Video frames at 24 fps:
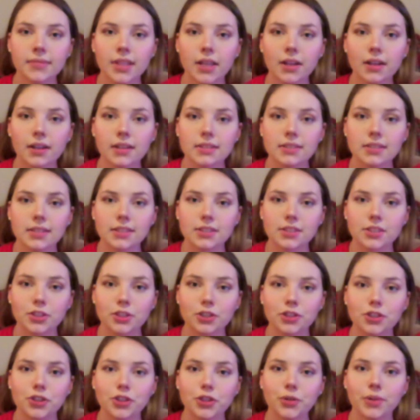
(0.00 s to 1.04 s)
Her sister's
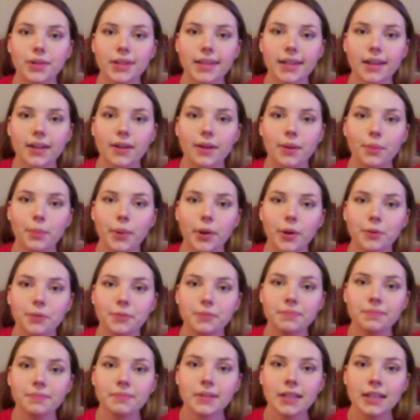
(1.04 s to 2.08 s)
chewing on a
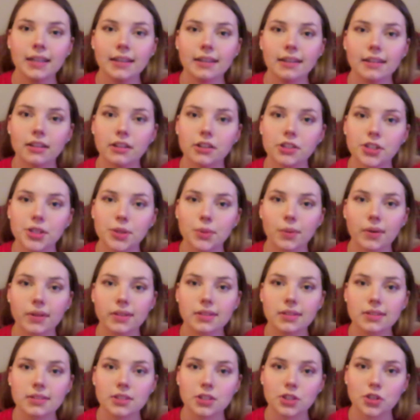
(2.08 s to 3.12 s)
bone, and she wants to
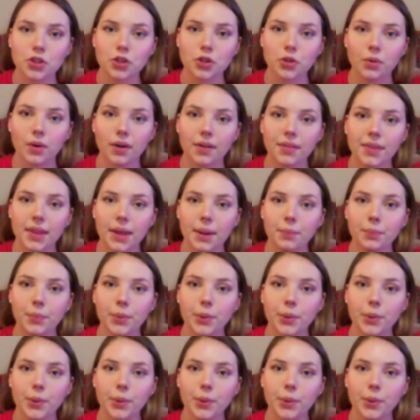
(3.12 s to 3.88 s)
chew on a